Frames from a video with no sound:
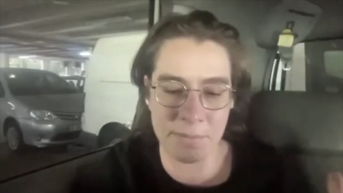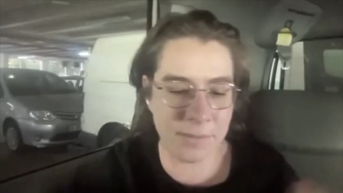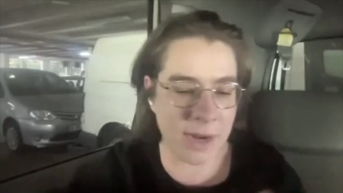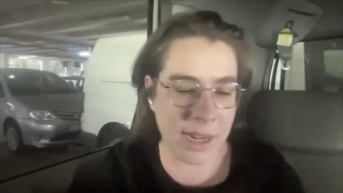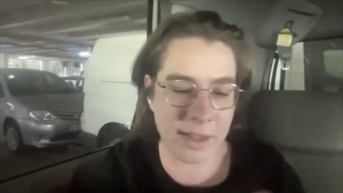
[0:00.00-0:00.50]

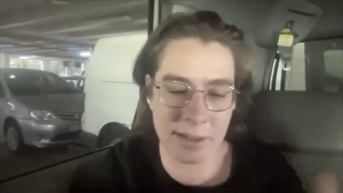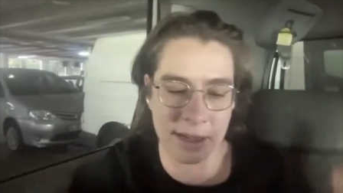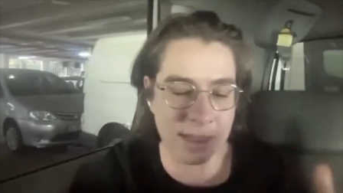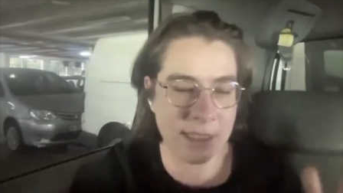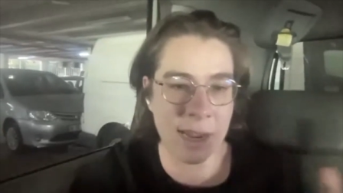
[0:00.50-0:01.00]
like
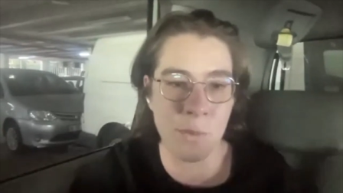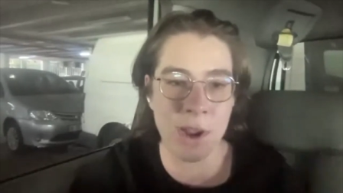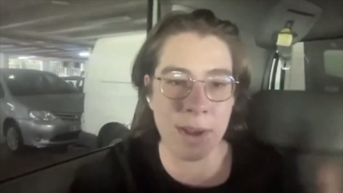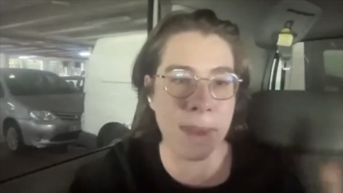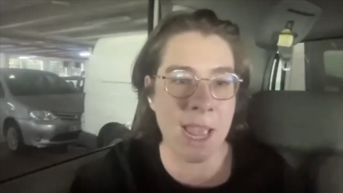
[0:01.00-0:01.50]
in the same
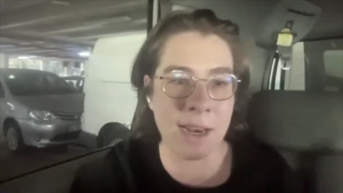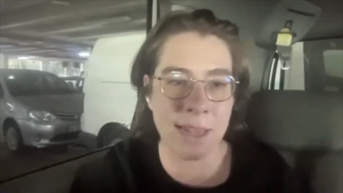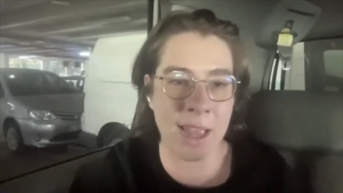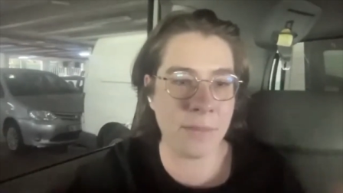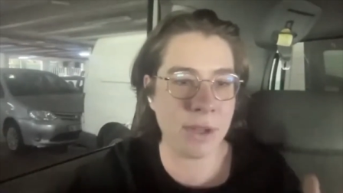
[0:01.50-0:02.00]
way a man
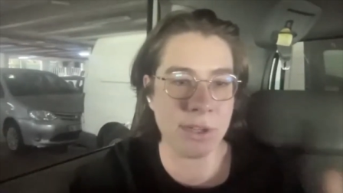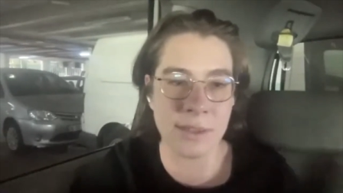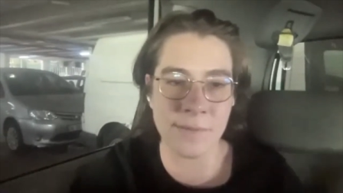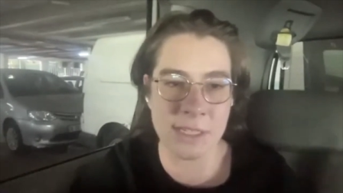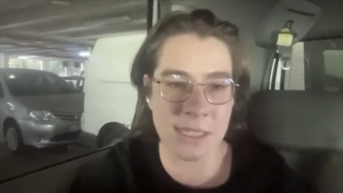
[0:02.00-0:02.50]
can because
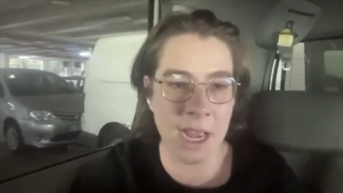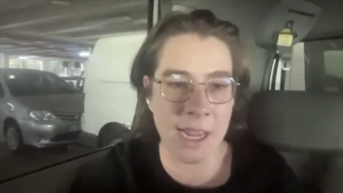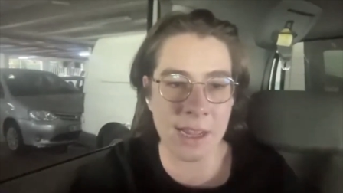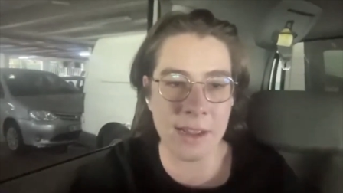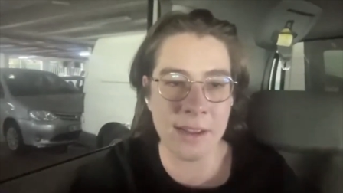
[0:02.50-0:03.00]
of
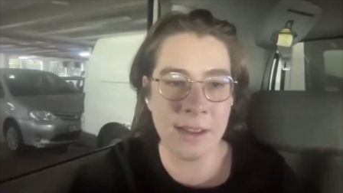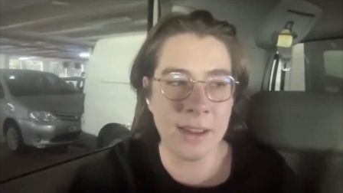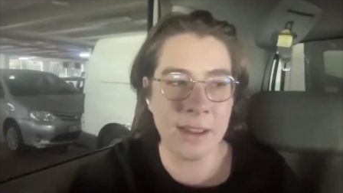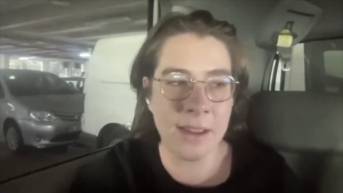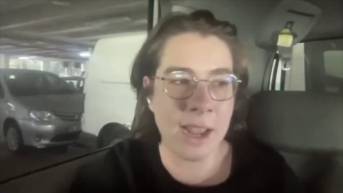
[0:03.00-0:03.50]
desire.
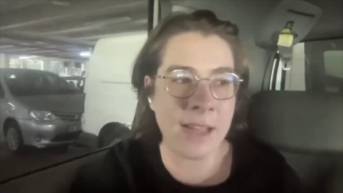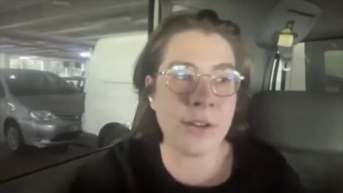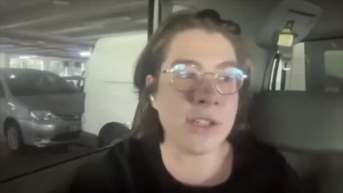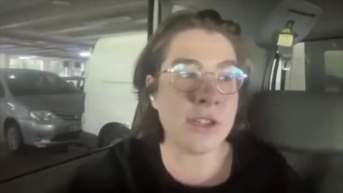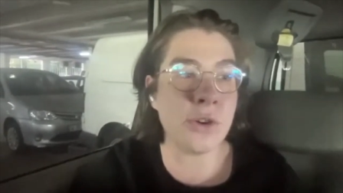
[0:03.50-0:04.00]
And there is